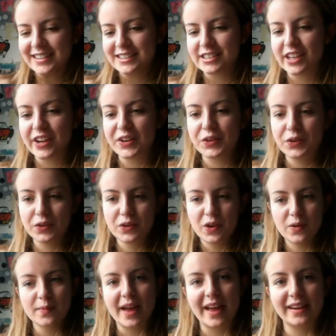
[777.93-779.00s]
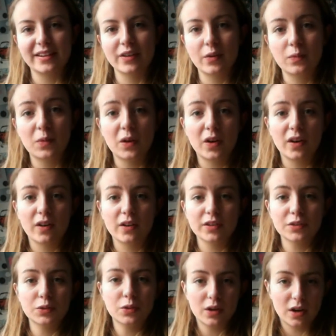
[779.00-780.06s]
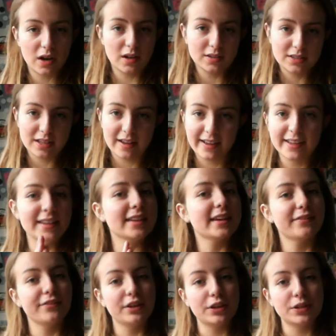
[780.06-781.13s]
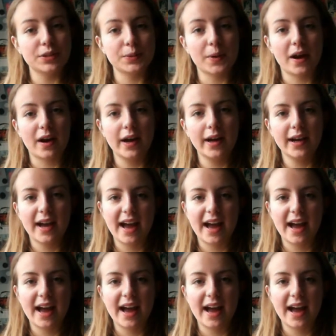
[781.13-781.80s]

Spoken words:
So comment what your art's like, if you do art,